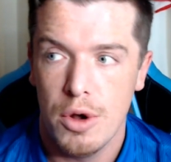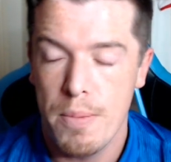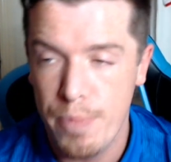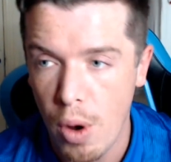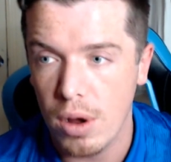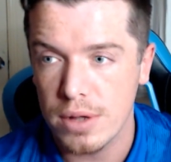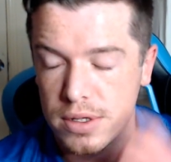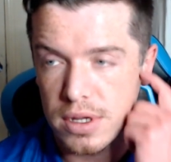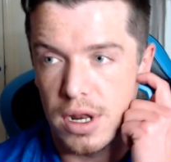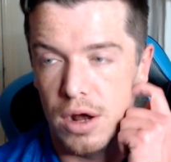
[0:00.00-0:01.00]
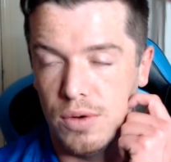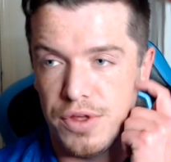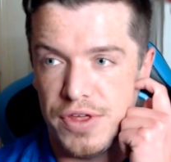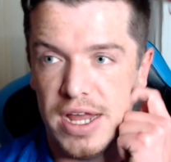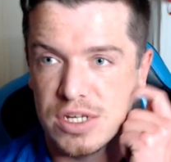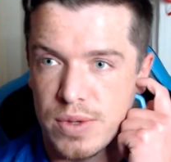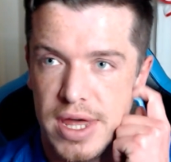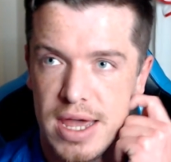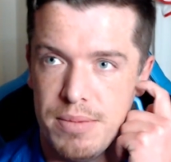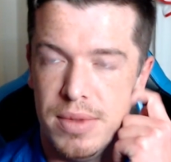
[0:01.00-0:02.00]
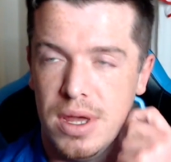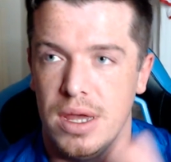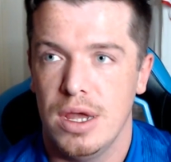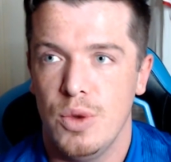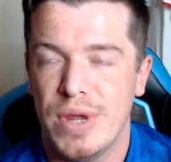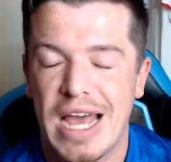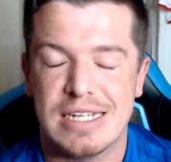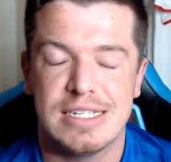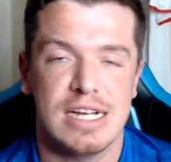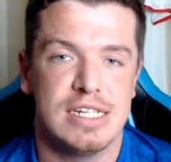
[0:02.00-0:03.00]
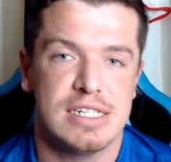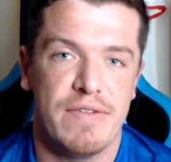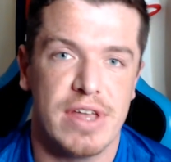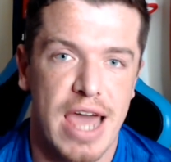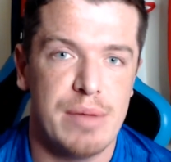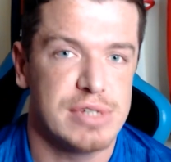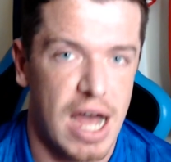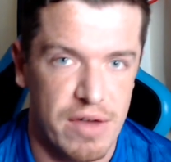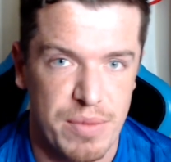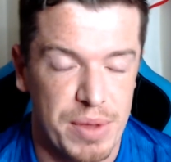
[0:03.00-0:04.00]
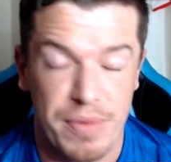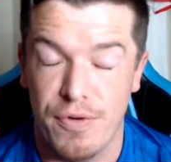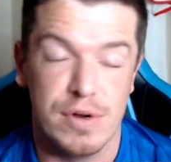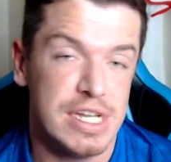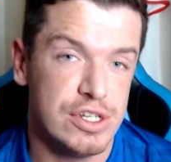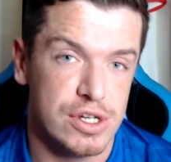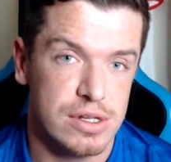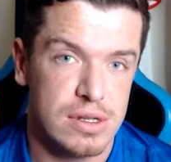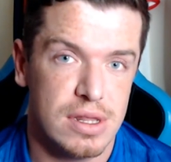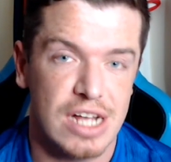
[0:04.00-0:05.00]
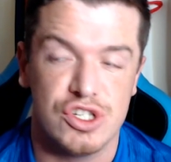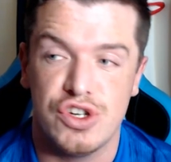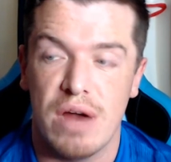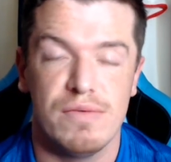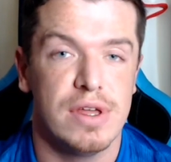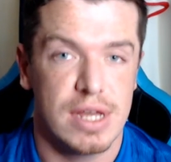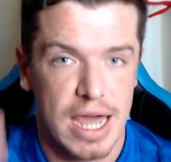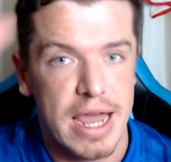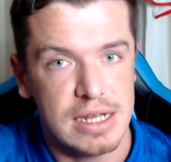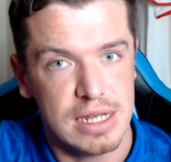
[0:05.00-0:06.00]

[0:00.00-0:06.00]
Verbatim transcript: But you know, the thing is with him, we get six or seven games out of him before he's injured, and that's generally the case.